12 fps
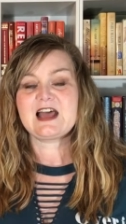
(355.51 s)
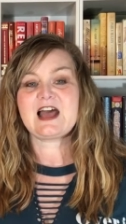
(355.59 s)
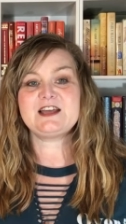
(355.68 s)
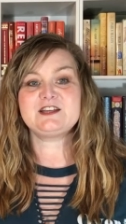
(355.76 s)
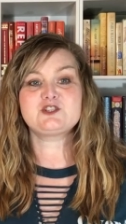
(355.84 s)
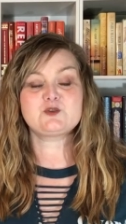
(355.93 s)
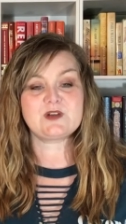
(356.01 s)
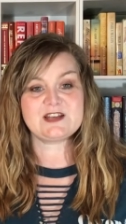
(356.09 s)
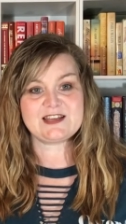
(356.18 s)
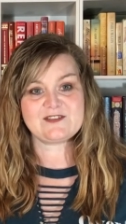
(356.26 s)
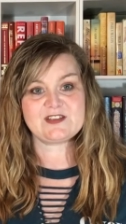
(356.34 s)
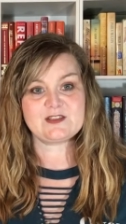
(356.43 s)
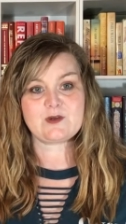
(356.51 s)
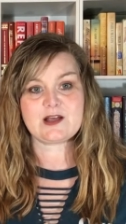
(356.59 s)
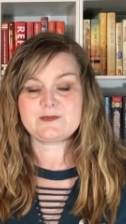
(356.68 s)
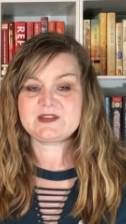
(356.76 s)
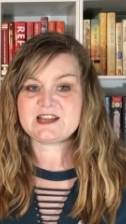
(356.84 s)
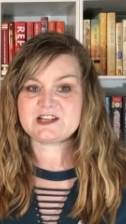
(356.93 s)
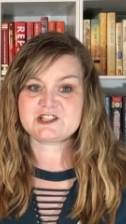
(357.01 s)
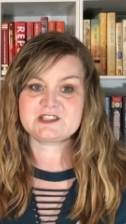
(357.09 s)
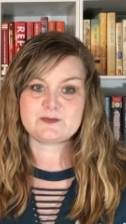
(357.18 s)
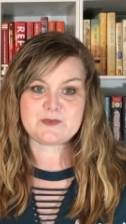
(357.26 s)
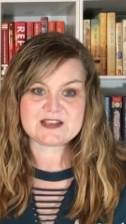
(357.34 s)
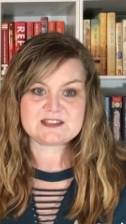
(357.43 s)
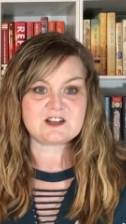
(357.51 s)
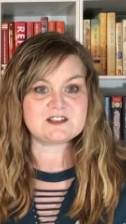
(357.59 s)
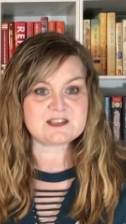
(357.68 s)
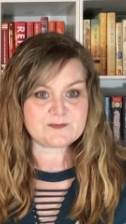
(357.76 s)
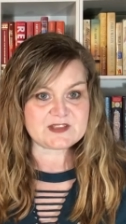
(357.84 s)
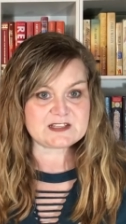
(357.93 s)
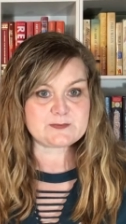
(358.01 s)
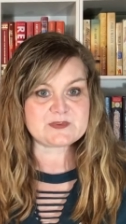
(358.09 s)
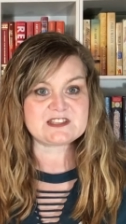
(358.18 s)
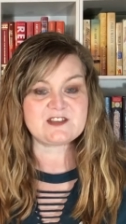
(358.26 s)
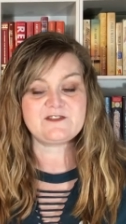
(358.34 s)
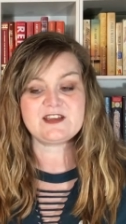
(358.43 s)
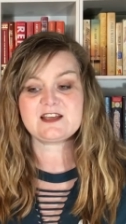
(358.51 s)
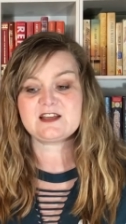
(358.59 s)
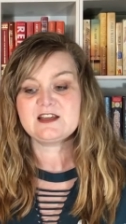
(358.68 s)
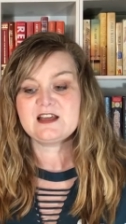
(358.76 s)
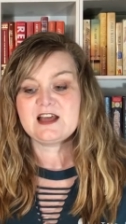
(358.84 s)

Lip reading: I enjoy giving the recommendations based on something specific.